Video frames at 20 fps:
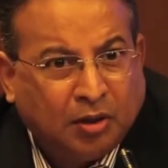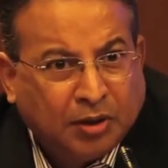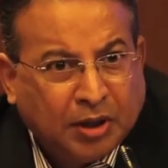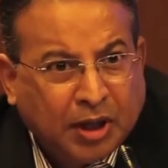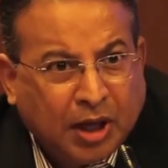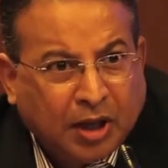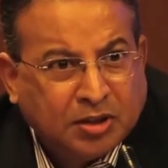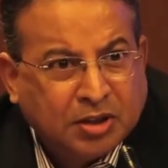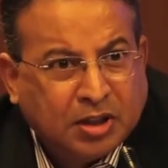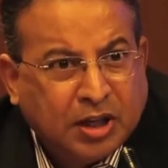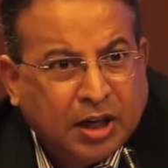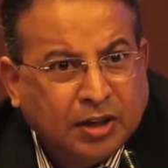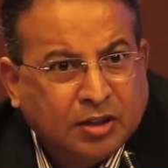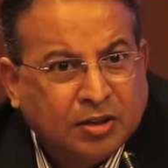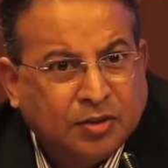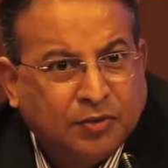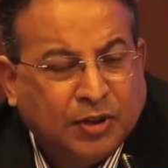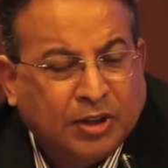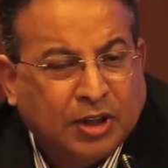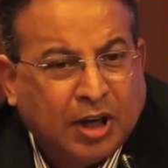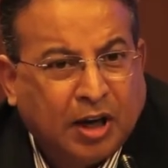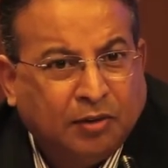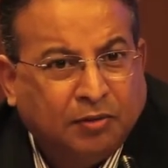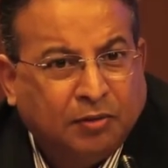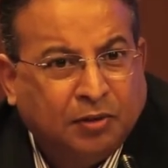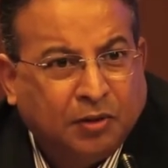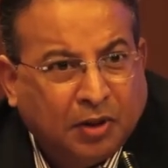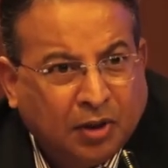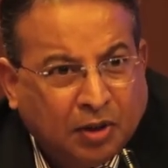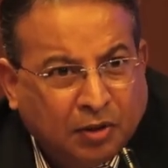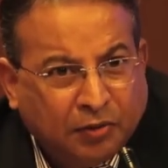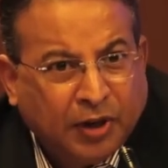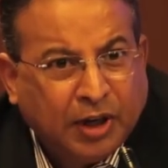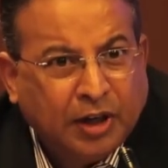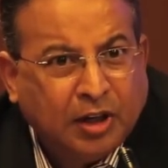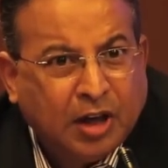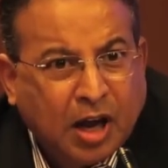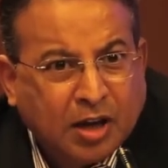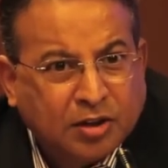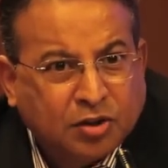There are states which have
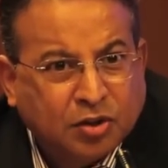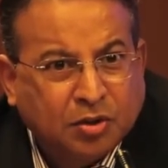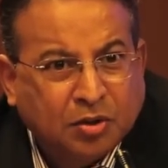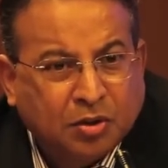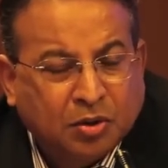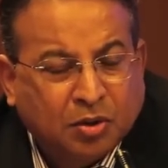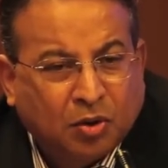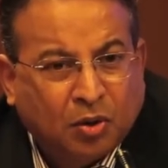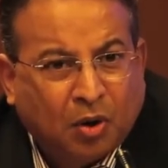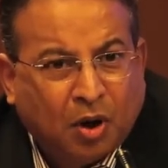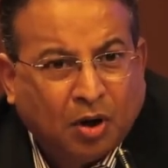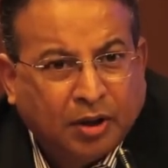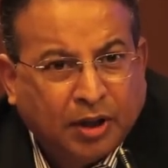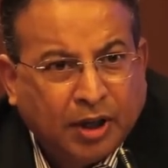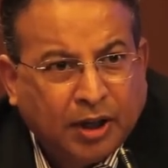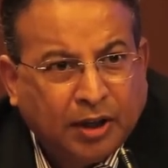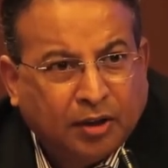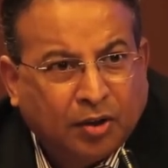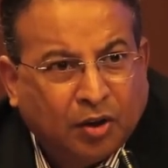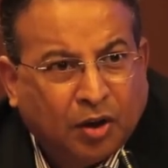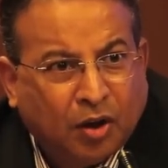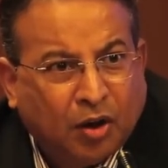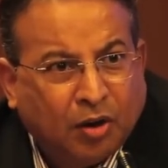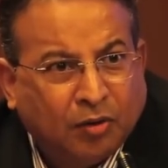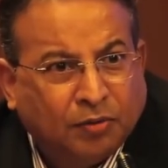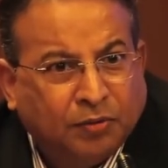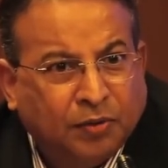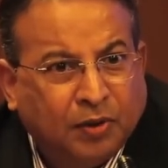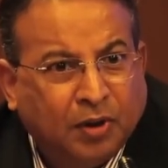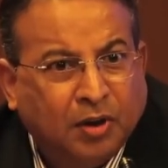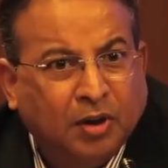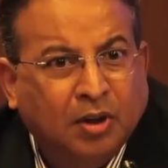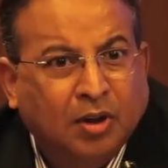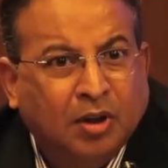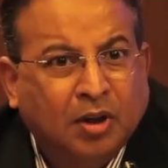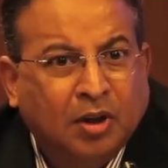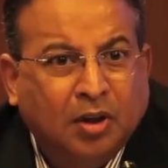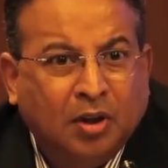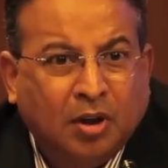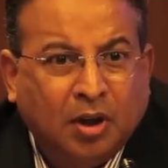very large content of
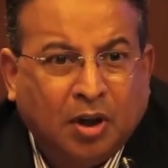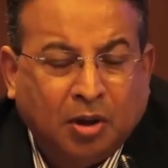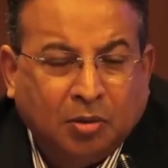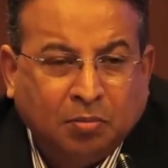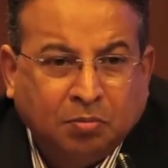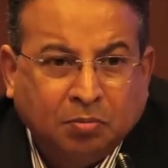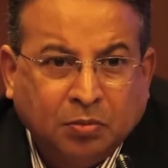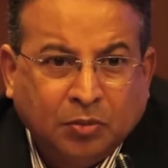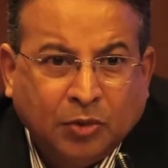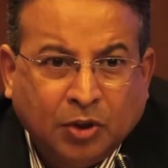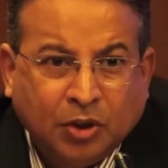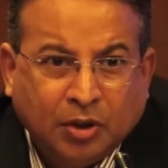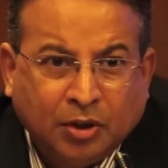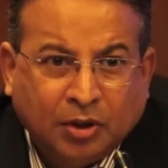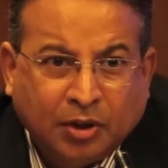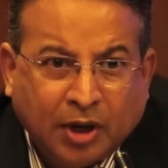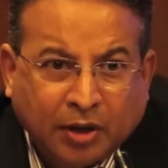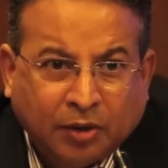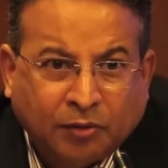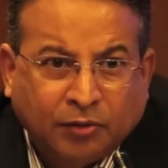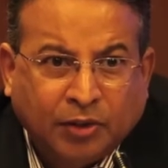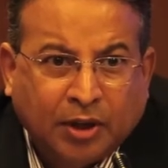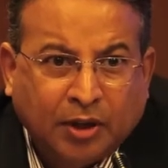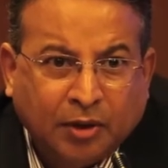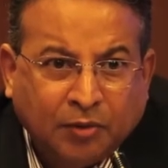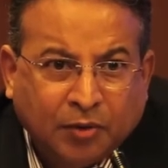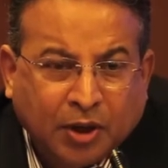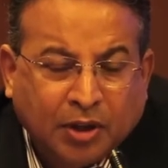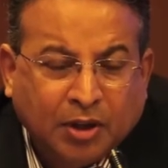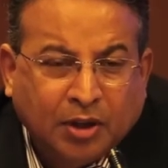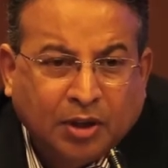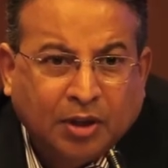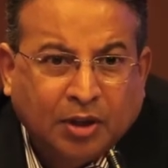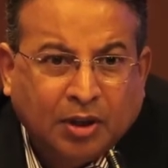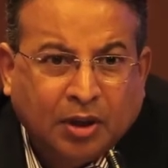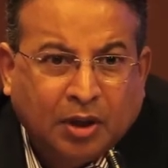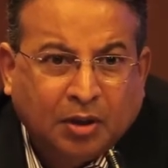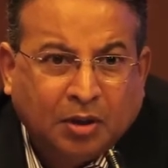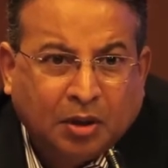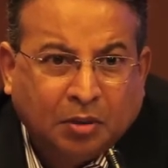run-of-the-river
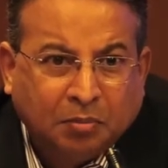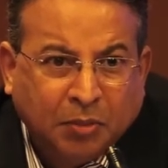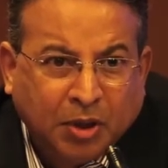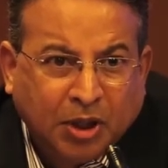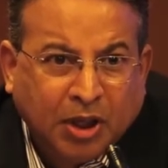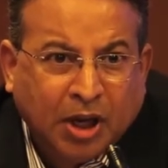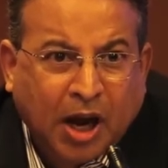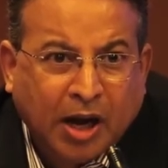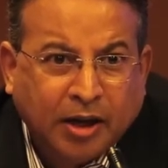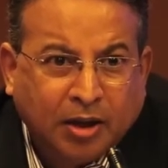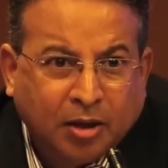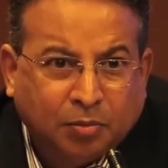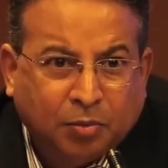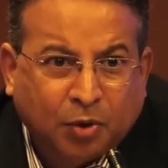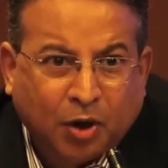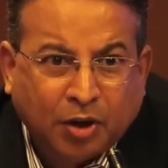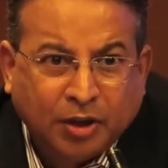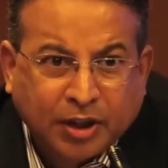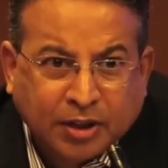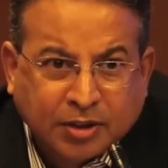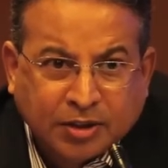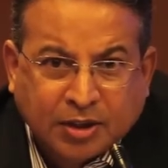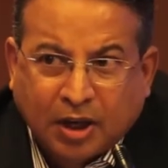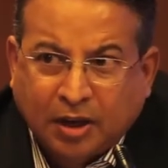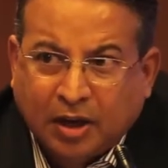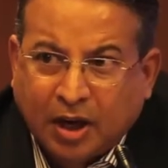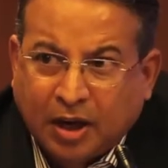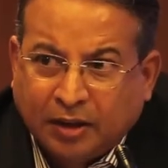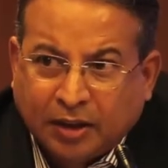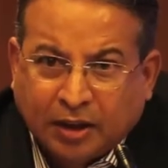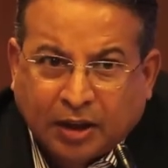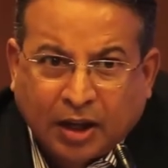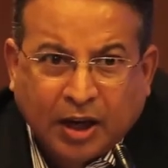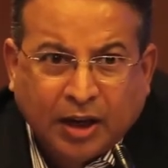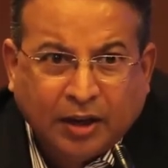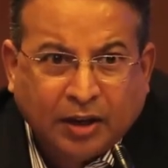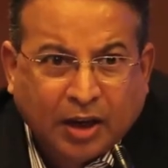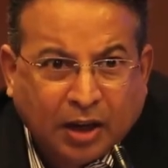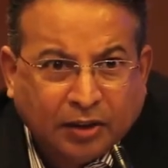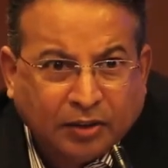mini hydro projects.
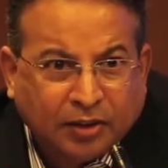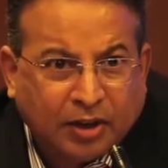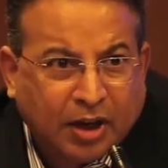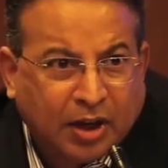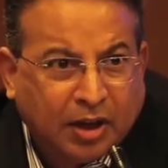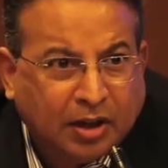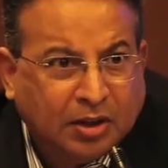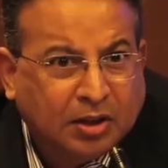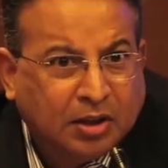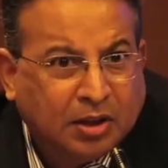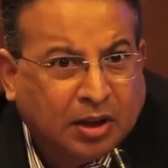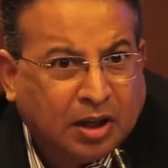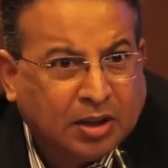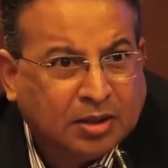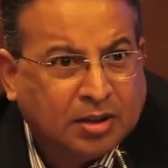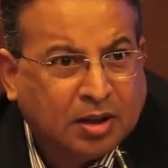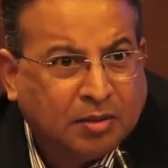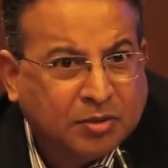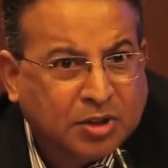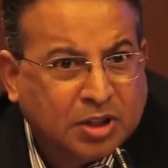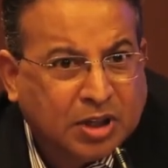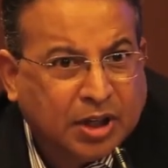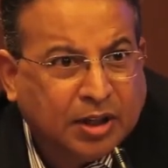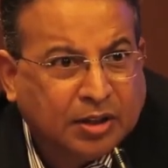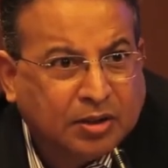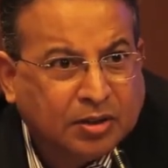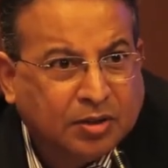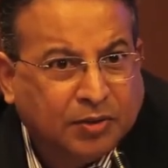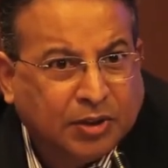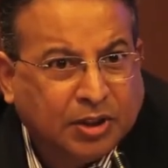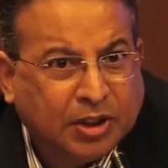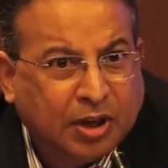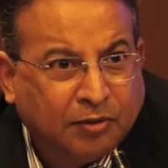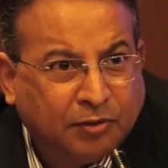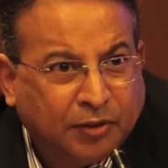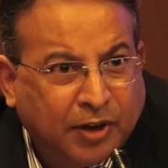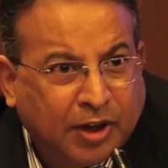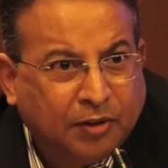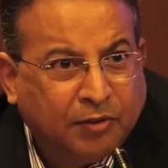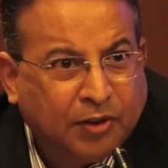Karnataka and Andhra are some states which have
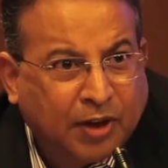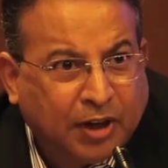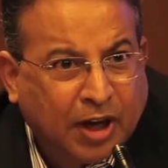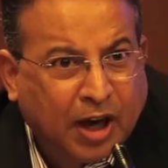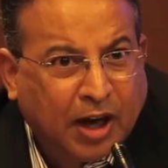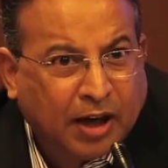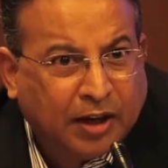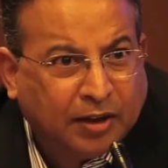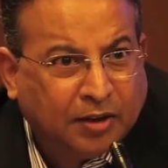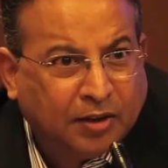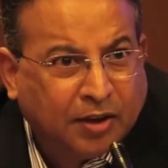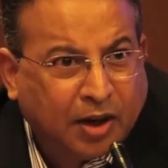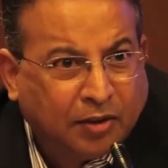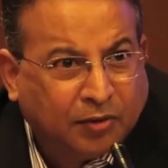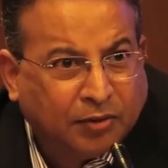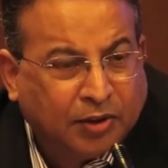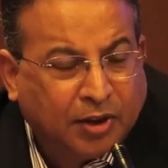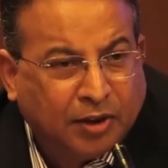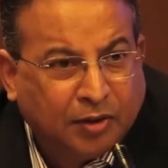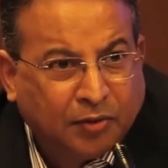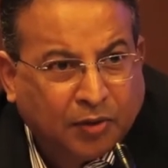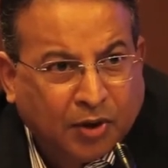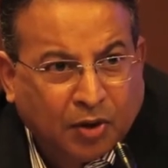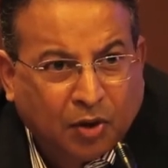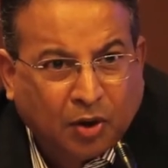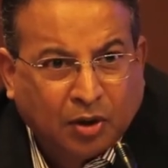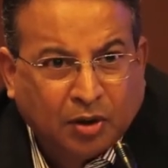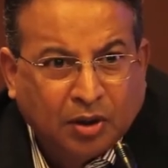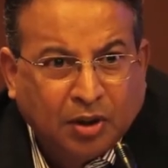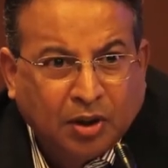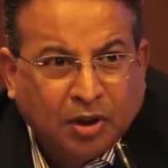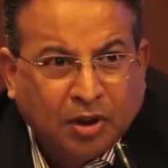very, very high run-of-the-river, or